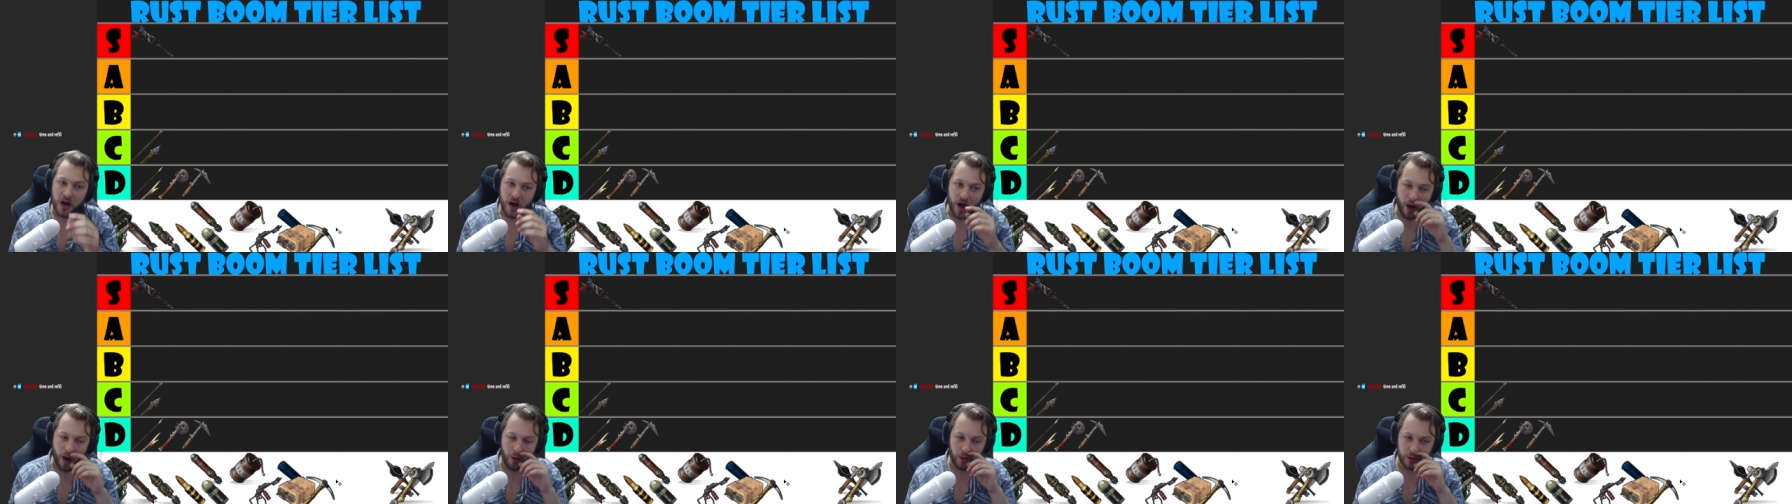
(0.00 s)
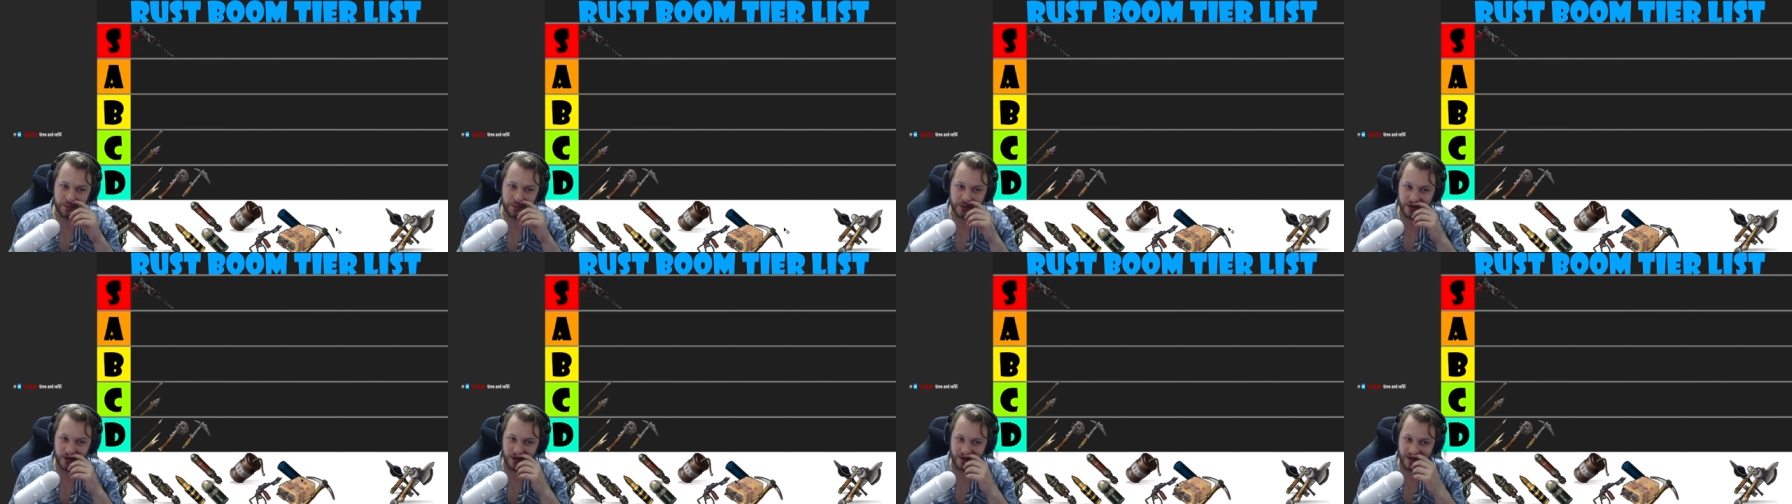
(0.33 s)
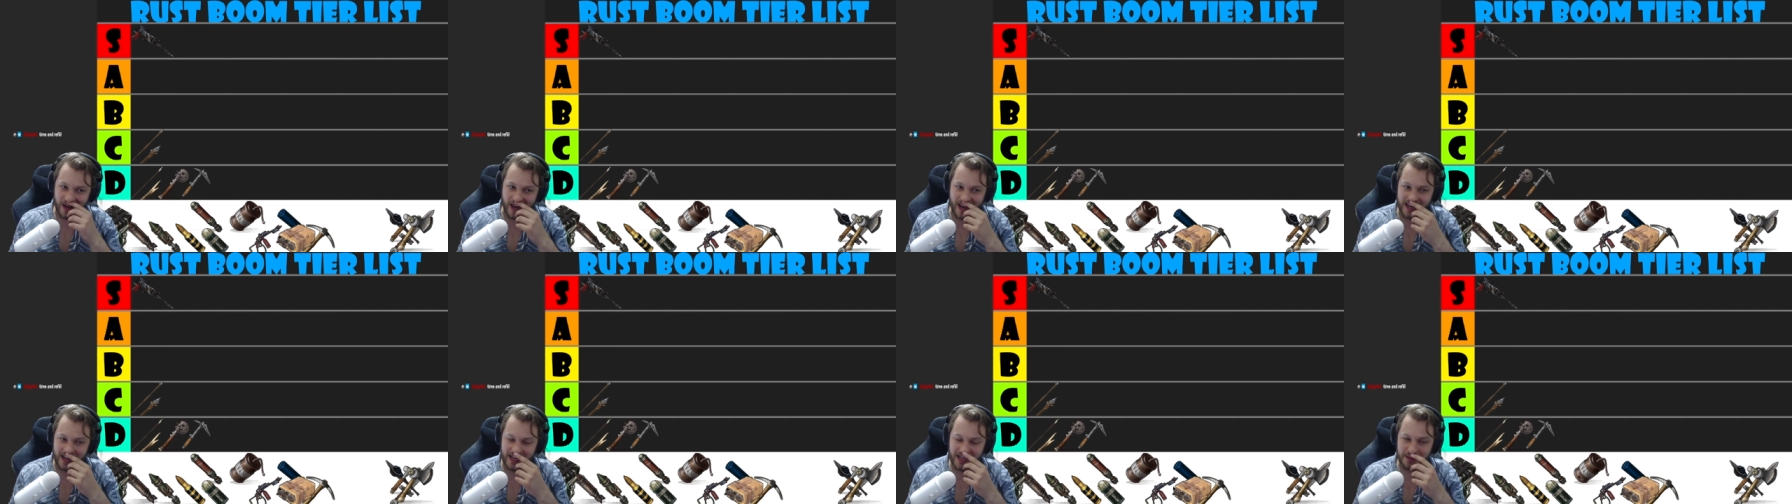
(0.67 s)
I would put it on
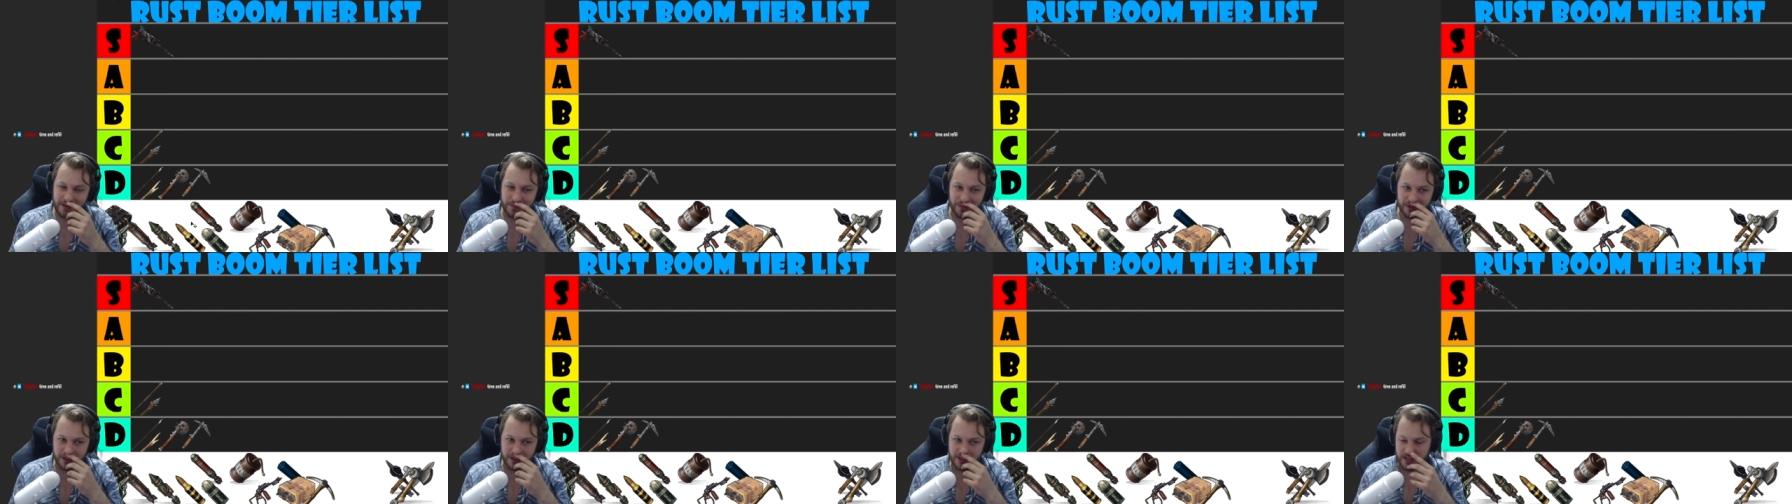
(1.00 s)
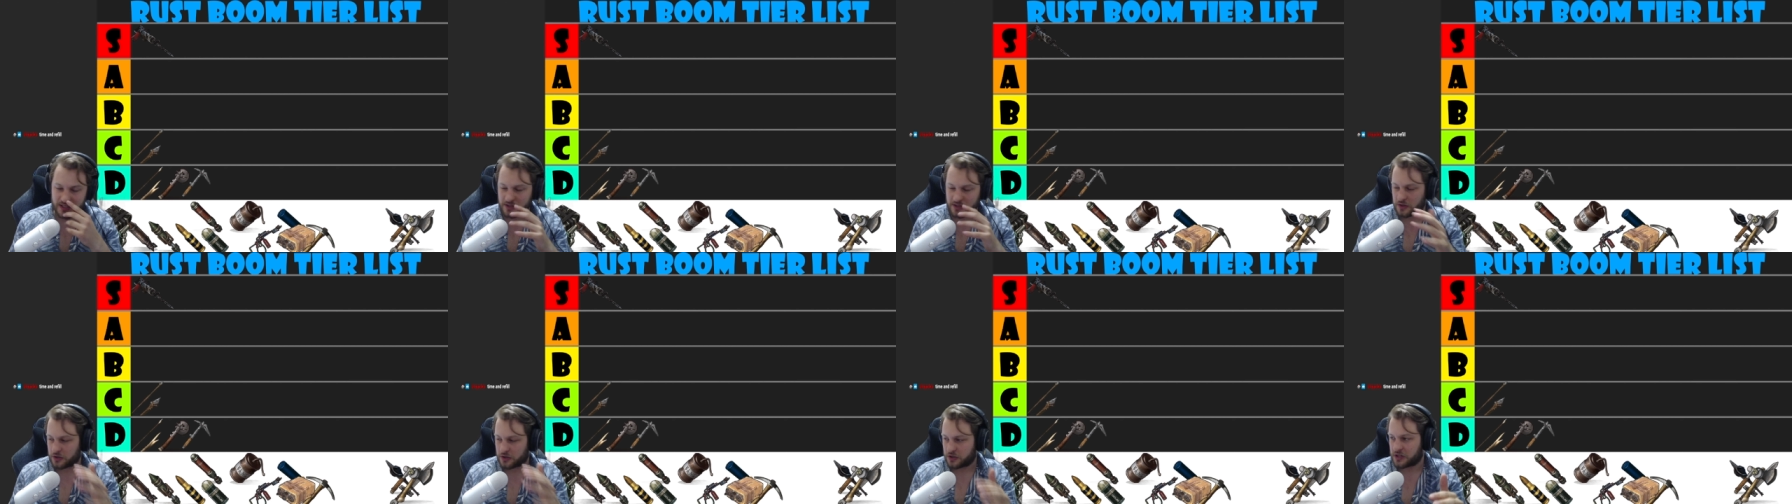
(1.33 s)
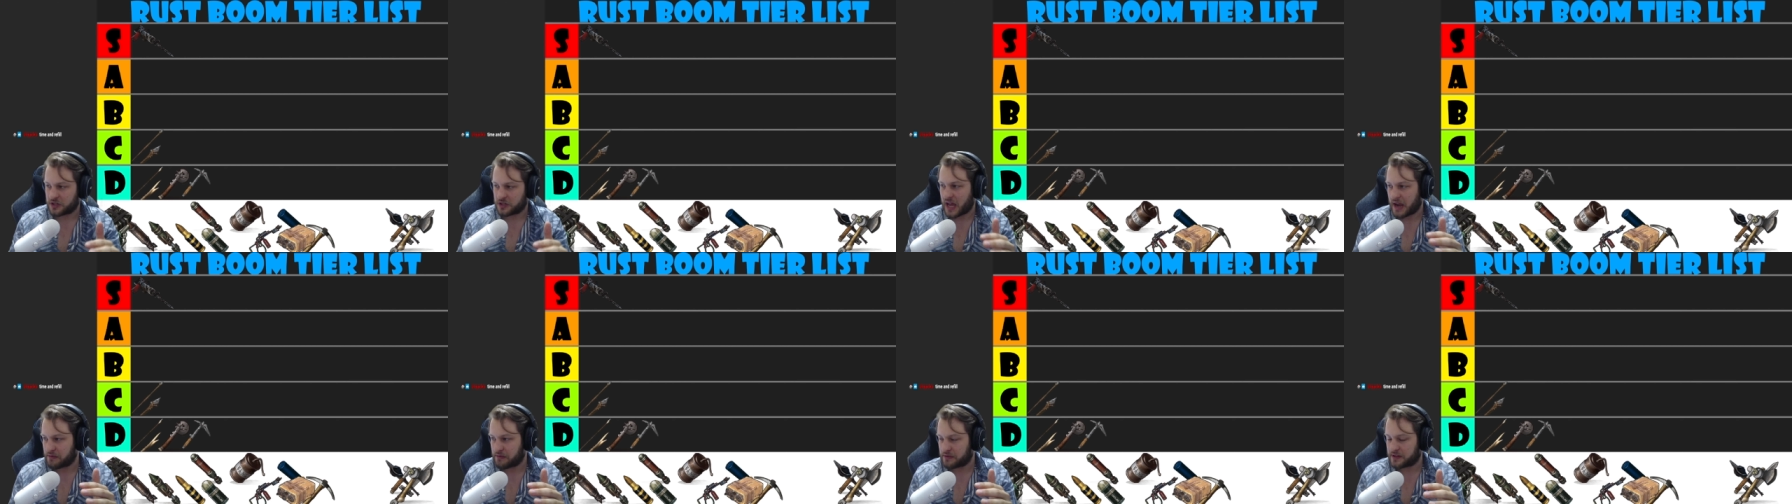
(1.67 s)
A because it's not good
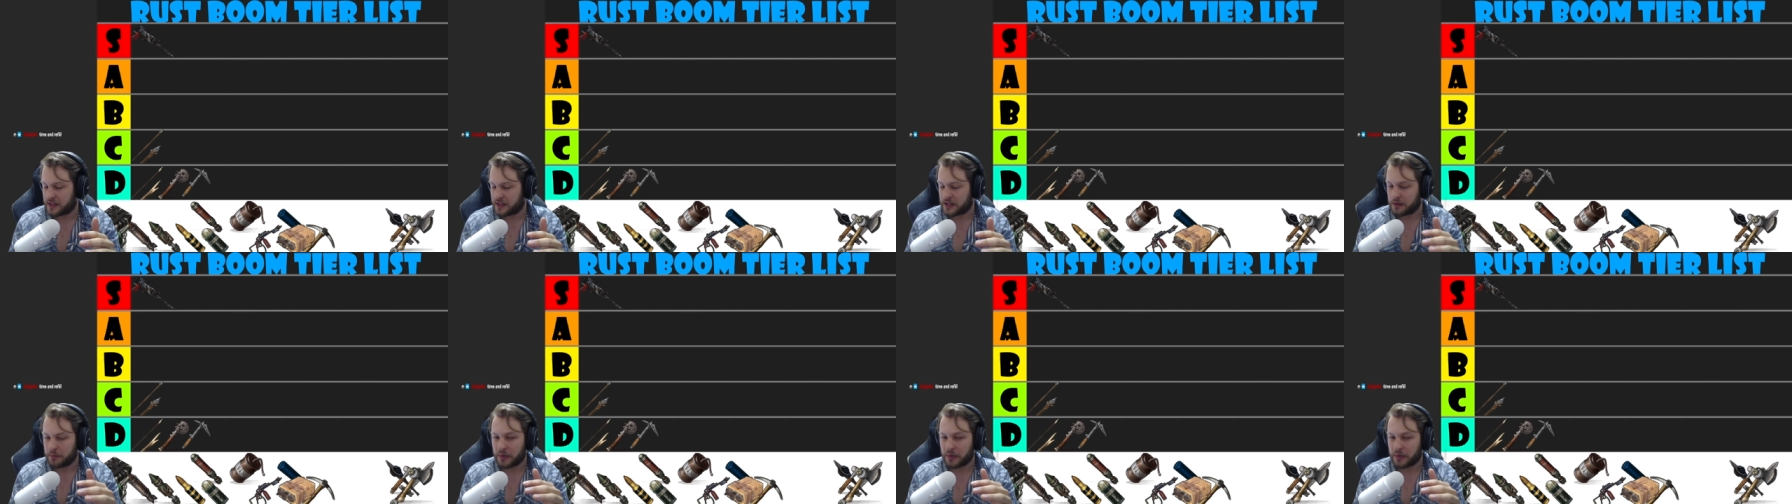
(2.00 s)
at everything,